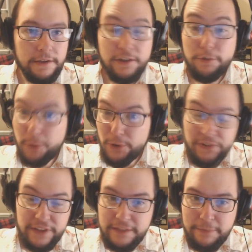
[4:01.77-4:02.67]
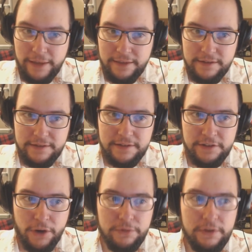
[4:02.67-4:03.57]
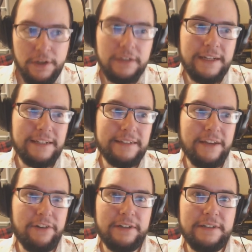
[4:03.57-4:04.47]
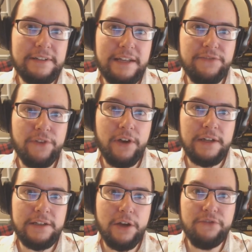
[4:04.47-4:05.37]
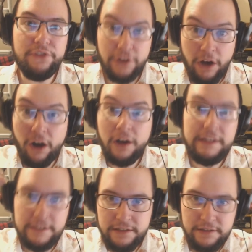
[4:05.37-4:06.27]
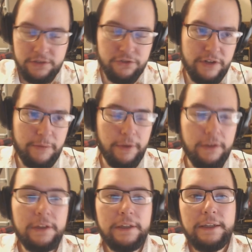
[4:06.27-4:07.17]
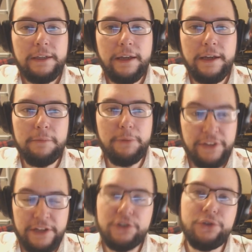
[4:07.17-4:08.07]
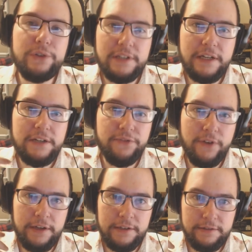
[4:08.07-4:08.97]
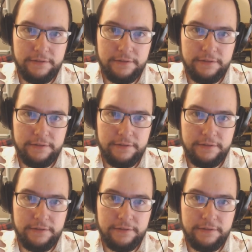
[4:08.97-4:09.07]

So both of these methods don't necessarily incentivize going for the highest streamer, but they do incentivize